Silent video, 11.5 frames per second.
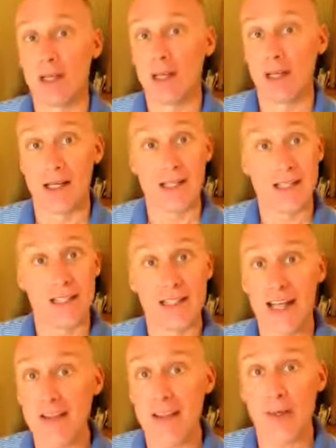Uh,
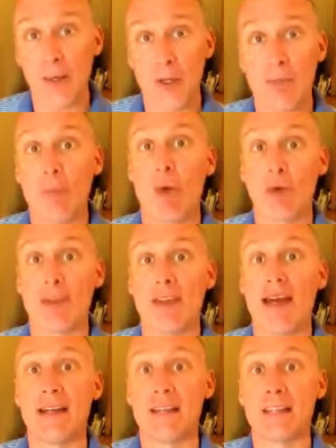nothing really more than
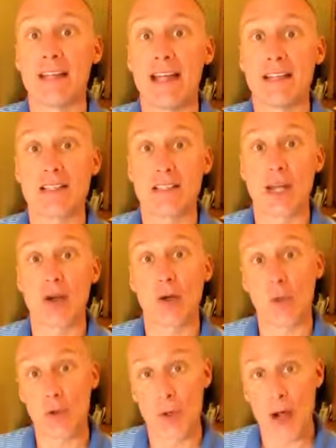that is necessary
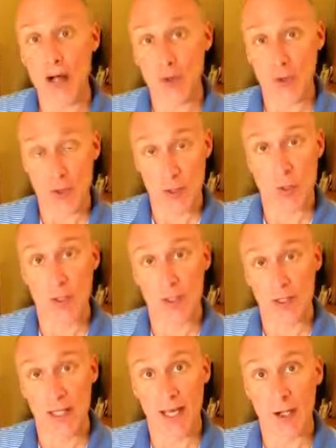when you're actually doing
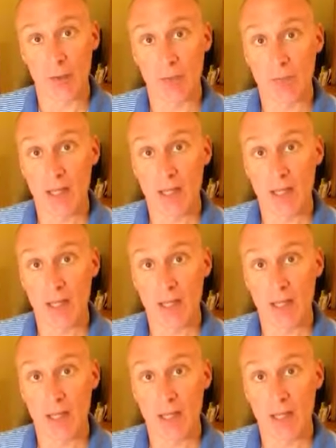the letter.